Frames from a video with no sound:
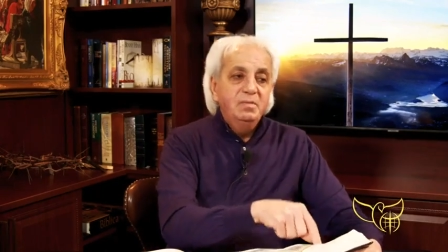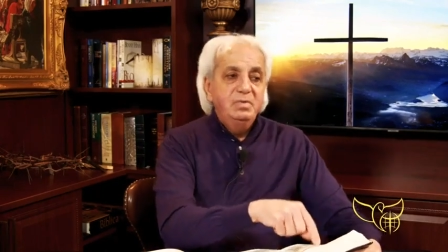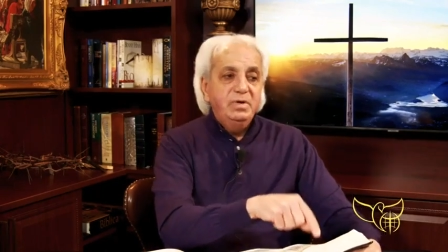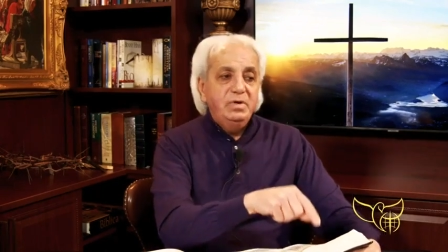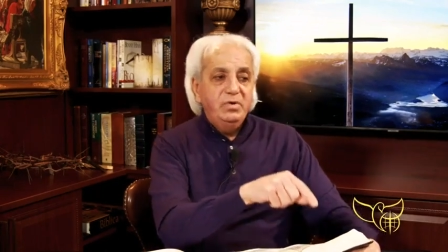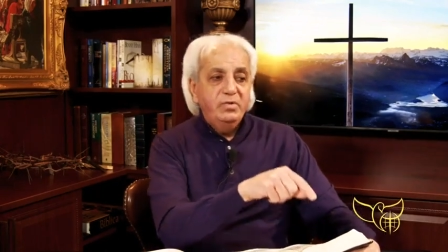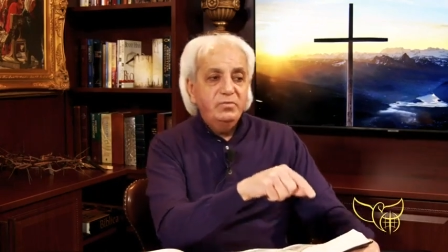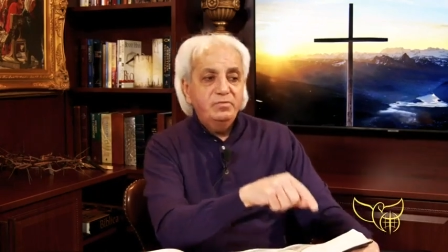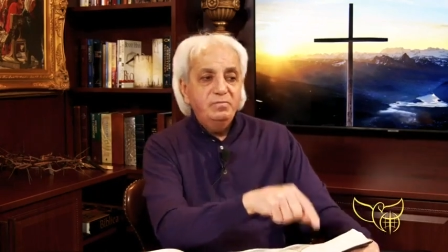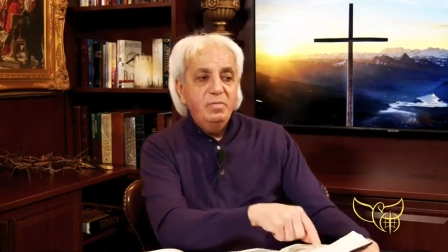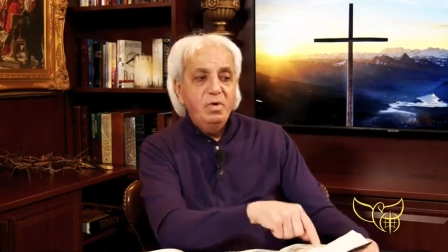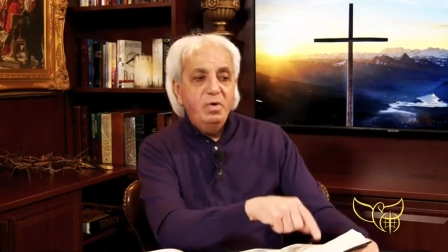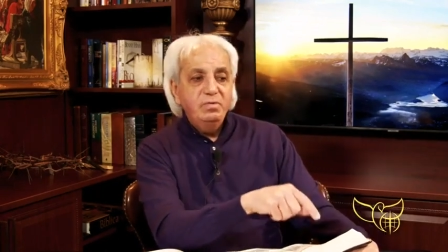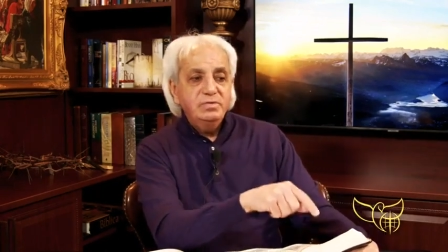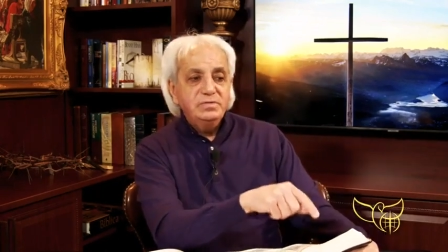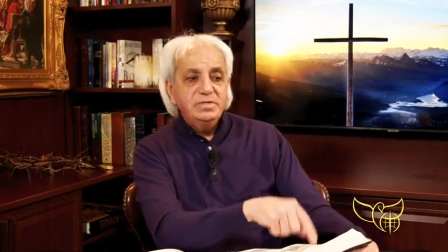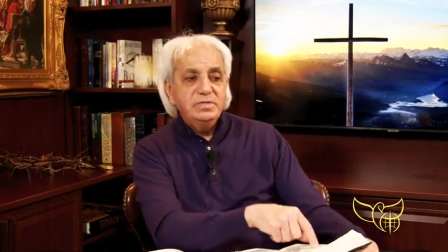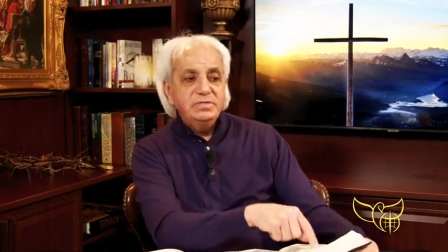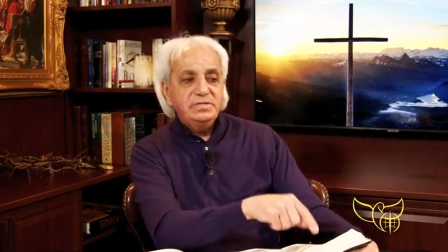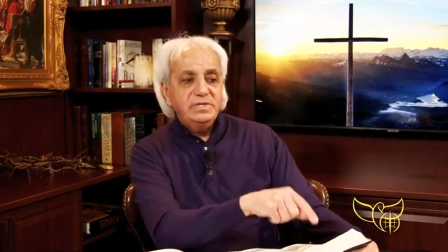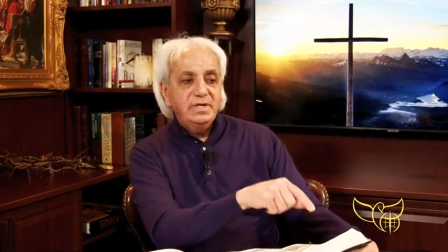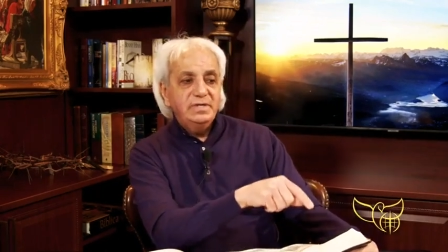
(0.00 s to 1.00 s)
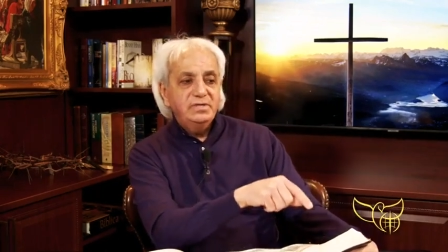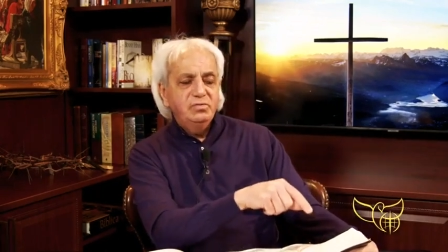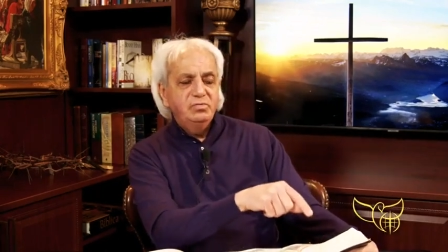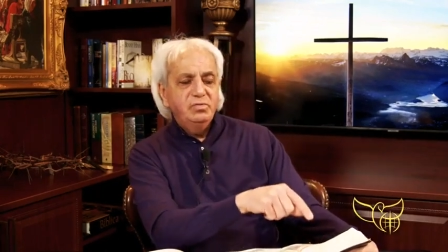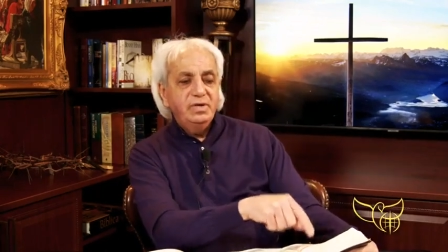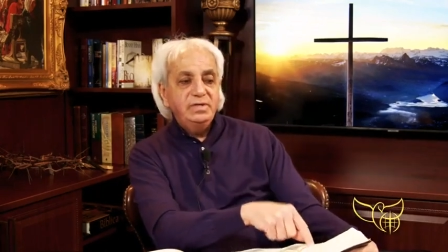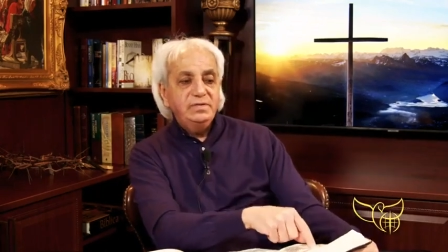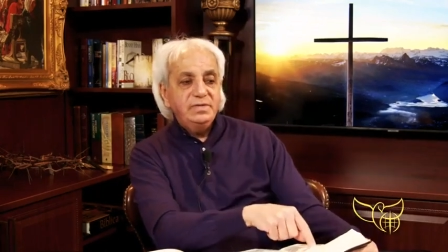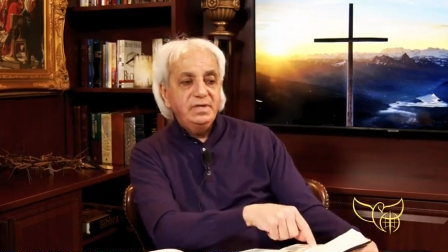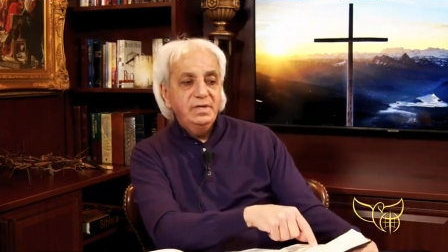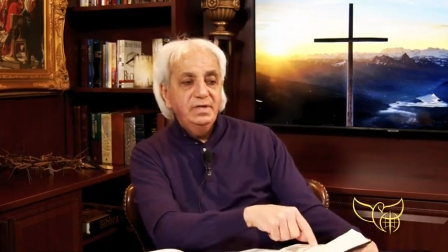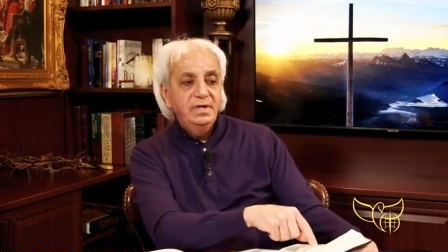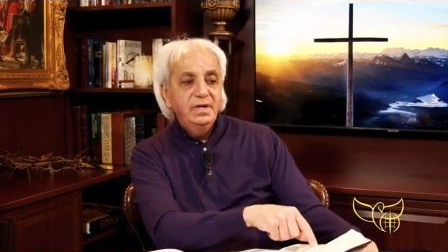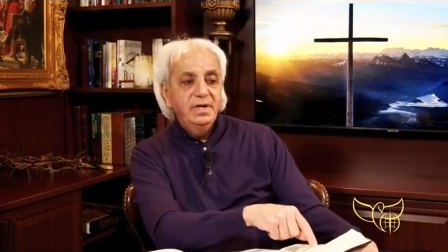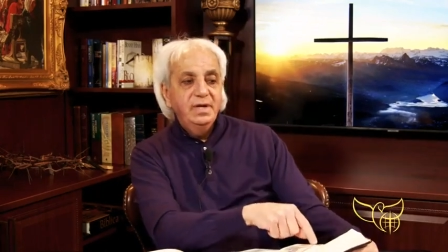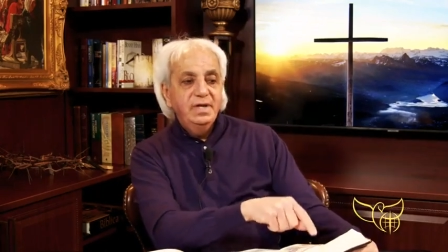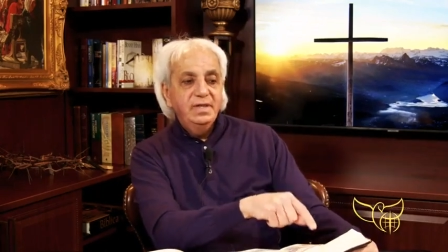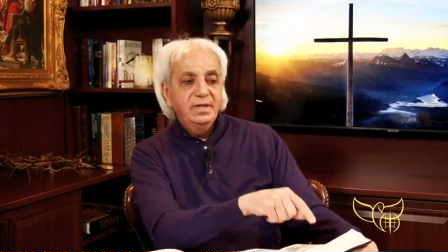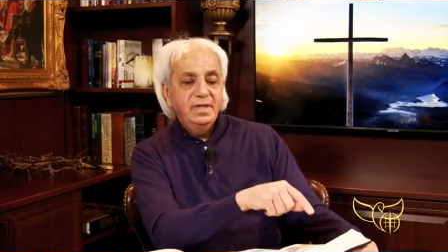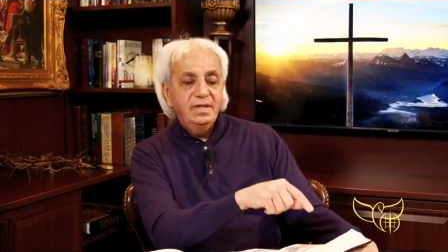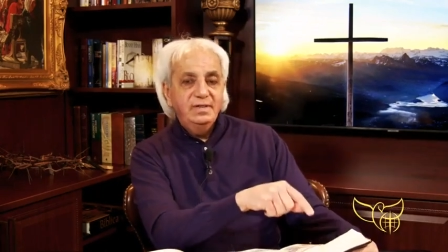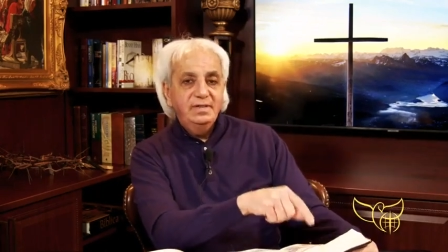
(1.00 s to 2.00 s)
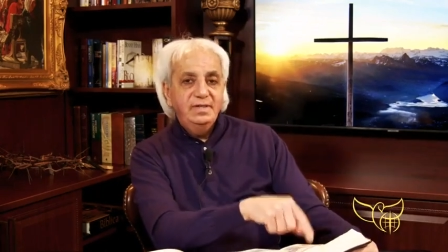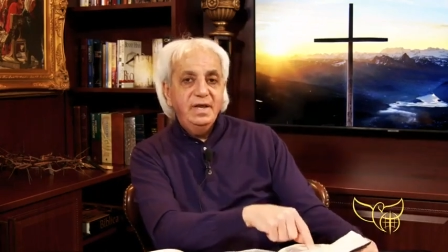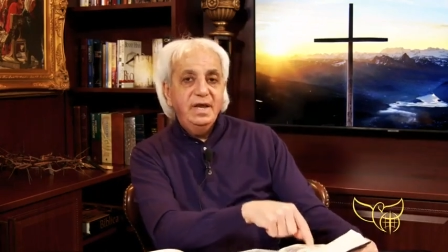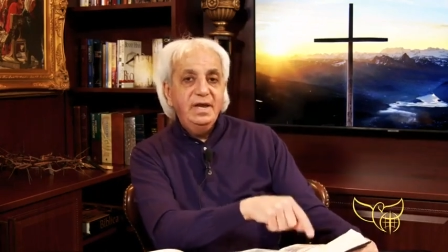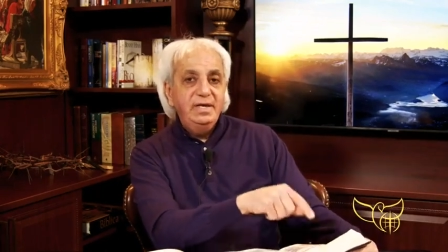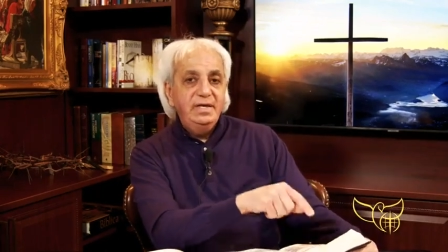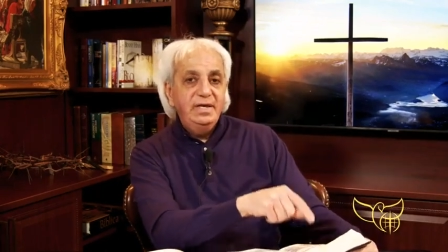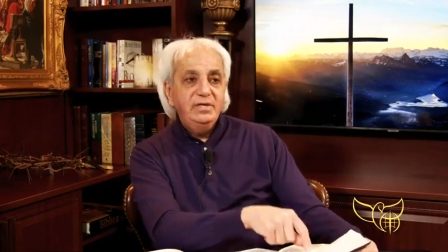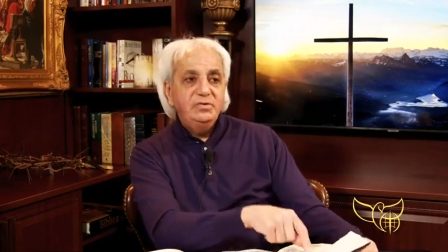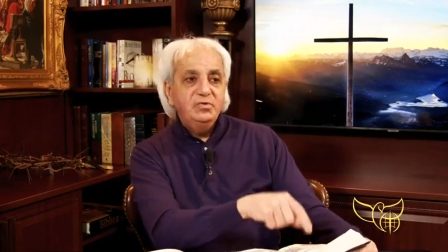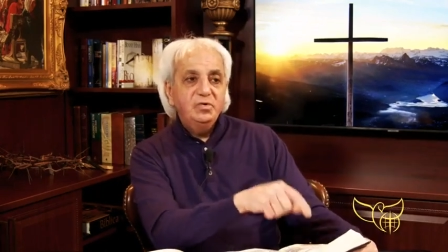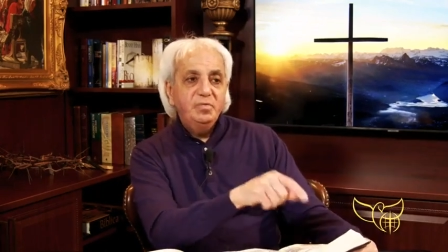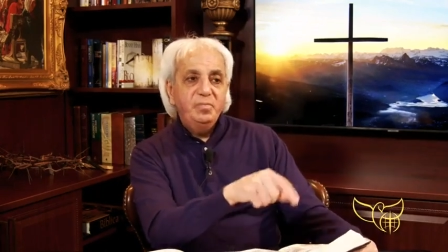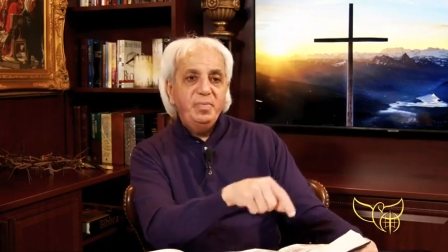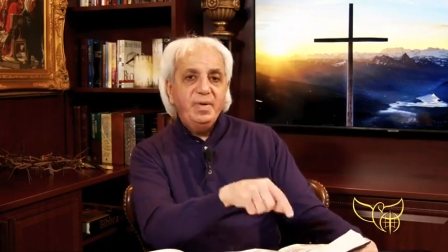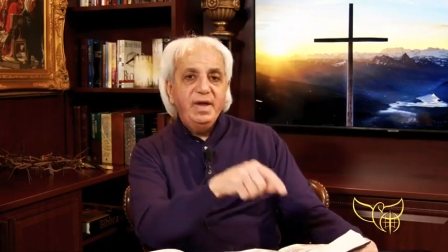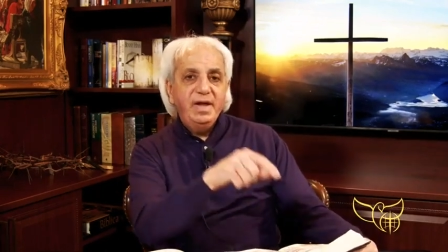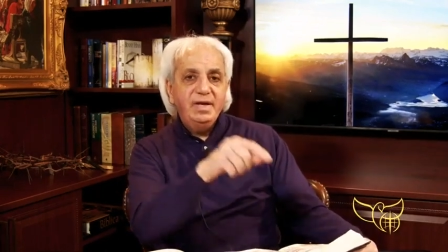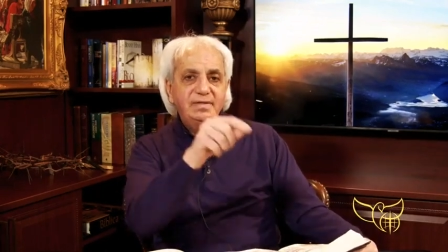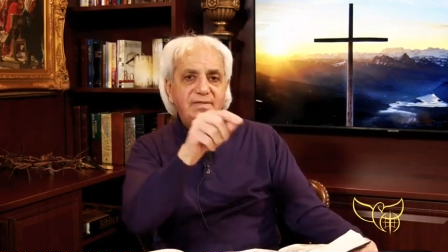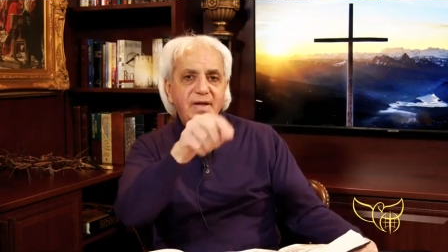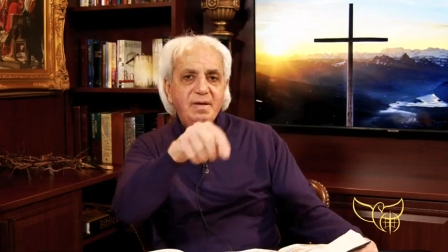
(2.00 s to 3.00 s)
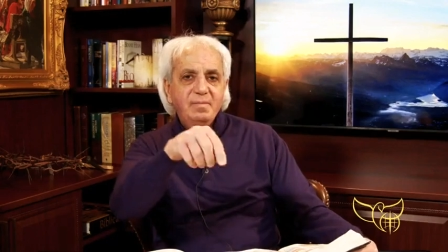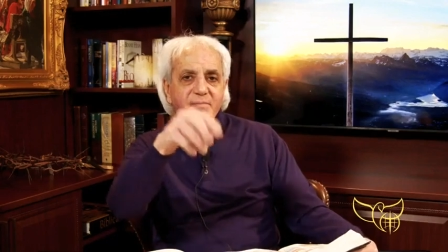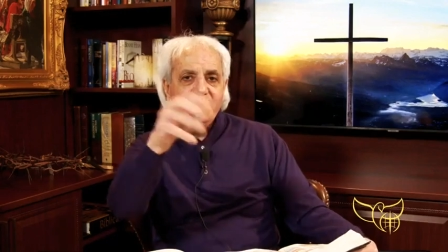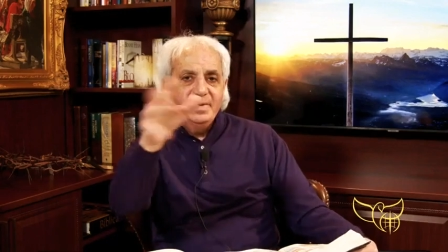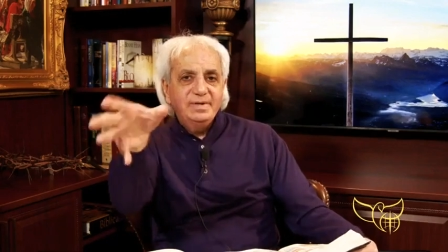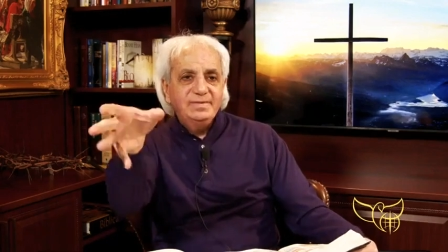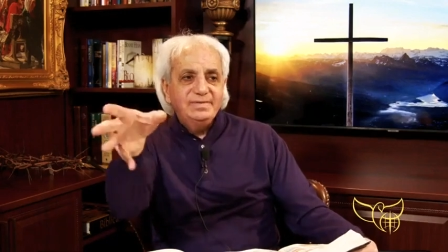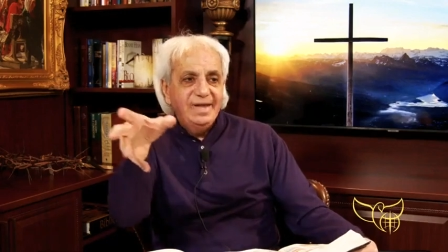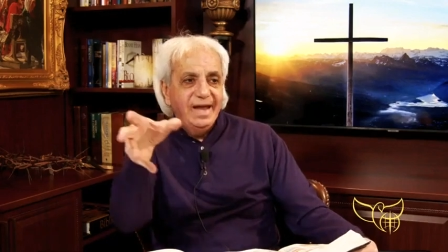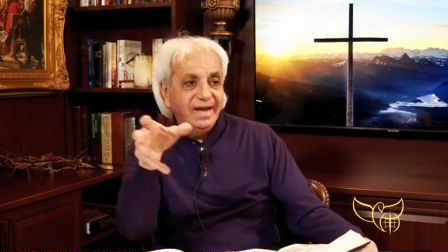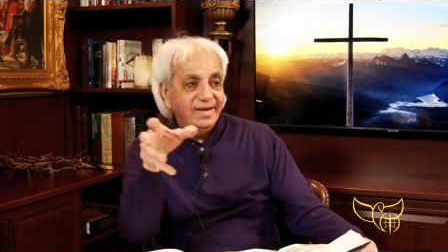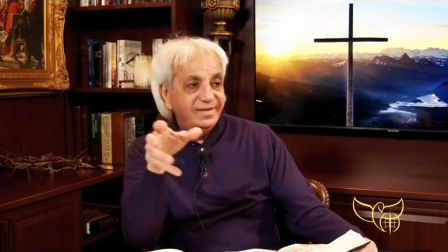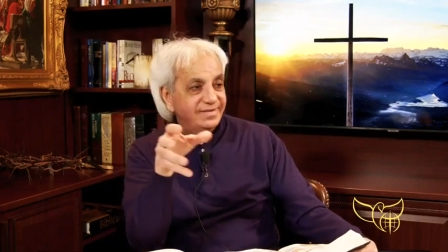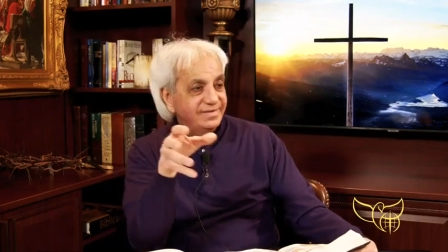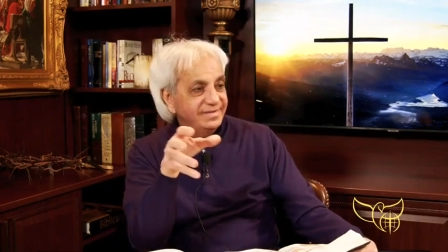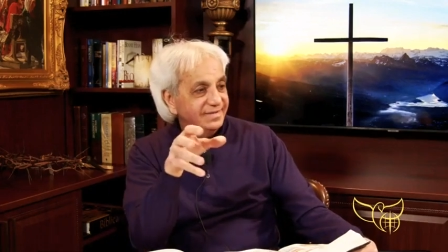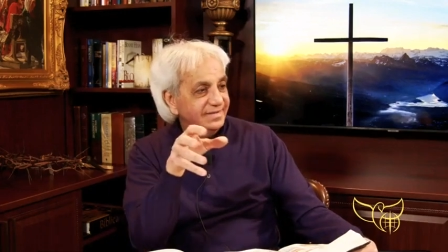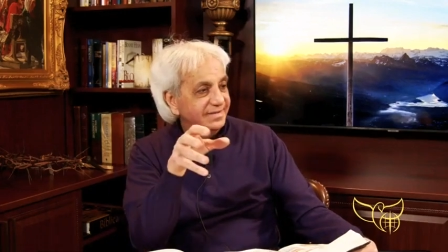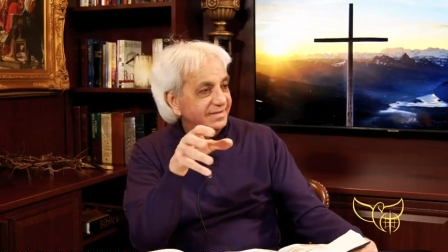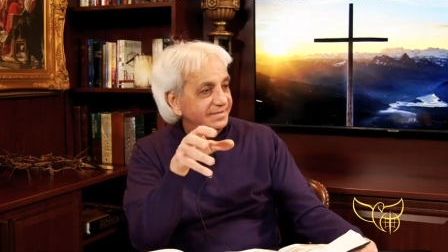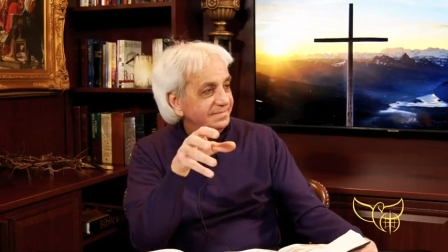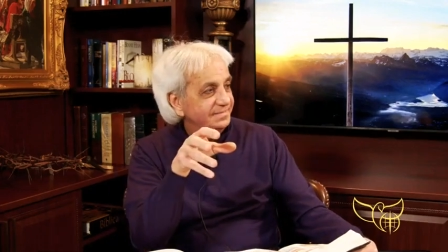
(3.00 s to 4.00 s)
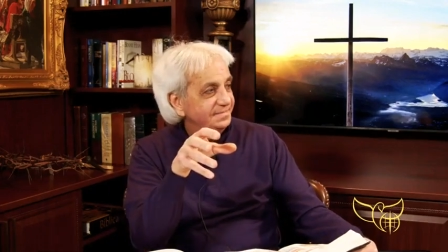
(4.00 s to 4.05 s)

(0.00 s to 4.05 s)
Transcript: Because Moses had written that they need to pay temple tax.